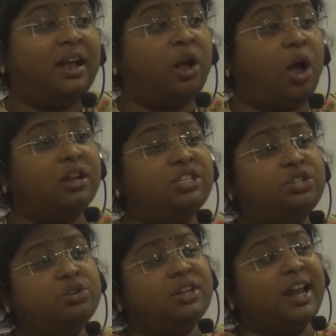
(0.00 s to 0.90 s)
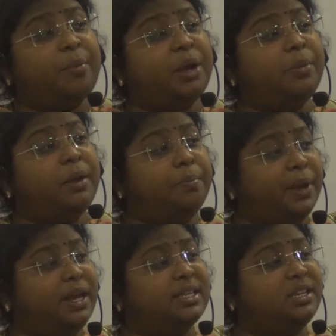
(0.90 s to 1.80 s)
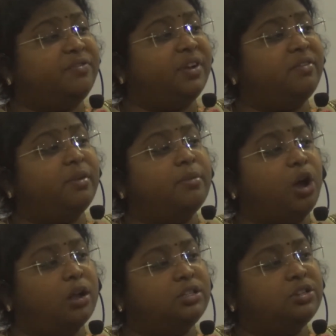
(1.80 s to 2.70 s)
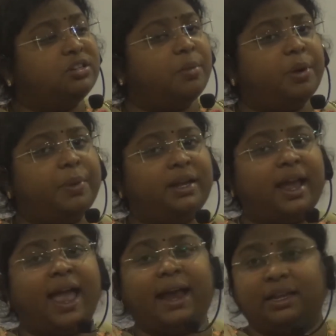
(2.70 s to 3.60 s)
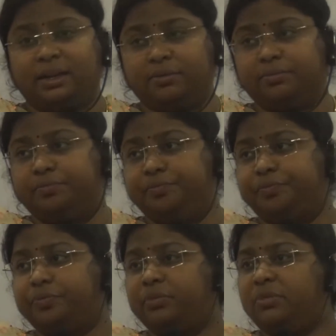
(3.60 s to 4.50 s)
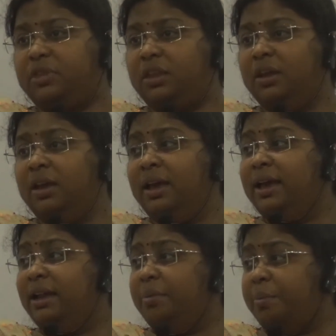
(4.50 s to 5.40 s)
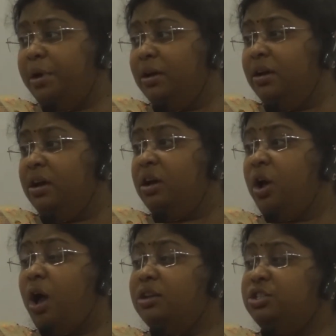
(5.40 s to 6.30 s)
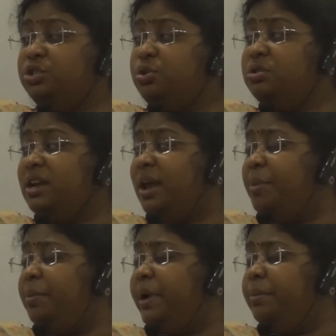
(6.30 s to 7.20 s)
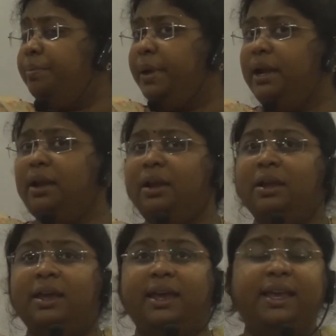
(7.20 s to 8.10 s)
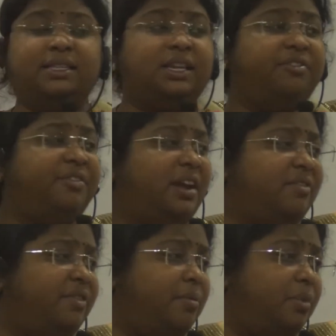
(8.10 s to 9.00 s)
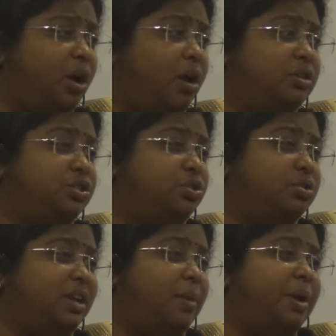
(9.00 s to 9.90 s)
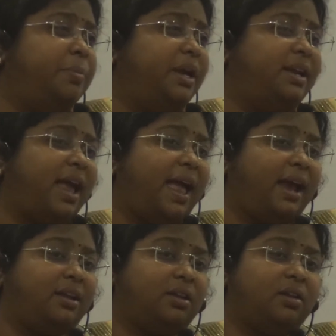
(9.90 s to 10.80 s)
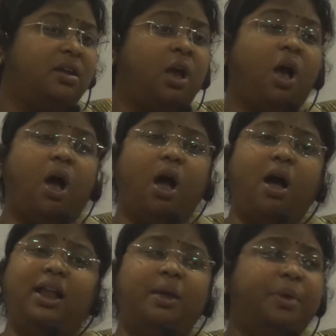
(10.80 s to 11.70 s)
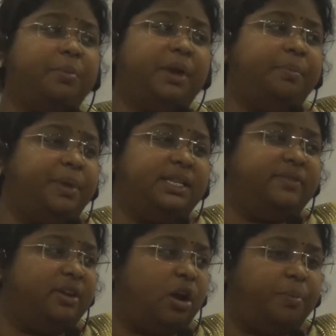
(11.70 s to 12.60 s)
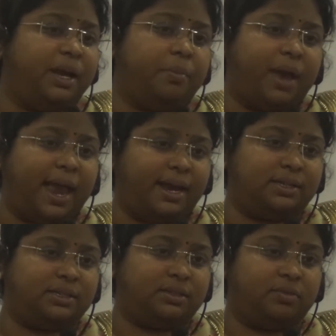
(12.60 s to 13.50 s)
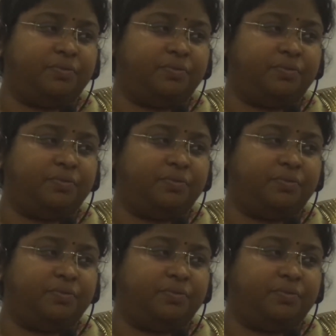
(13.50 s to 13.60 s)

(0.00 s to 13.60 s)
Constitutional Amendment Bill is different from Constitutional Amendment Act. Remember, Constitutional Amendment Bill is different from Constitutional Amendment Act. All amendment bills will not become acts.